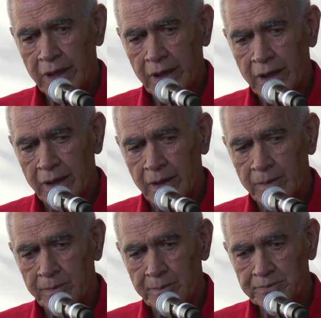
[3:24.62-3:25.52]

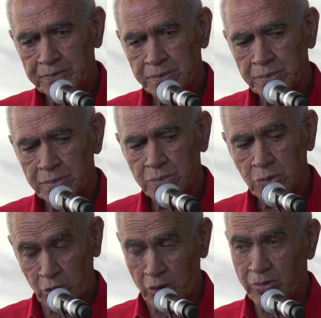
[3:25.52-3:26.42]
um,
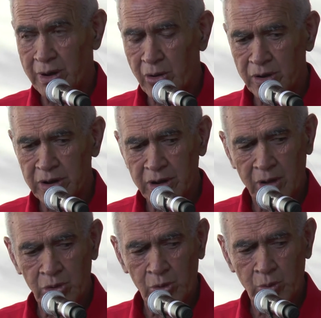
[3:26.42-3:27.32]
took a bit longer than
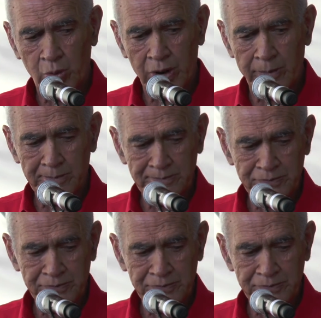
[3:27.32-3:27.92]
I thought. Well,